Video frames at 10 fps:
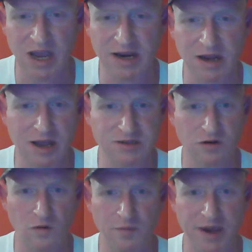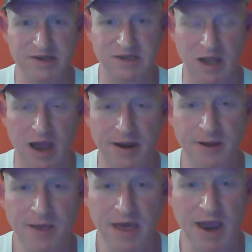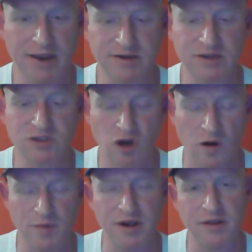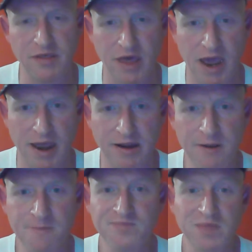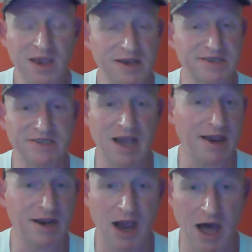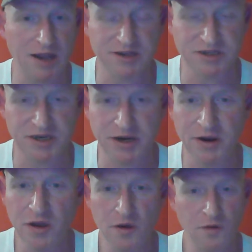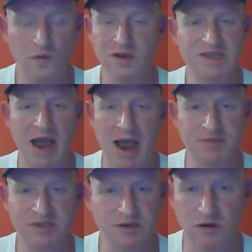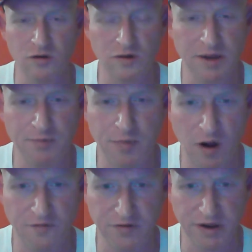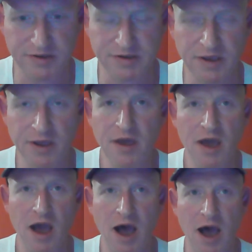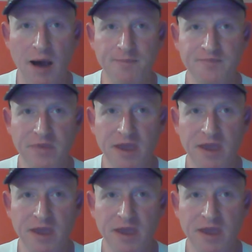psychological baseline and determined that his psychology was absolutely perfect. Um,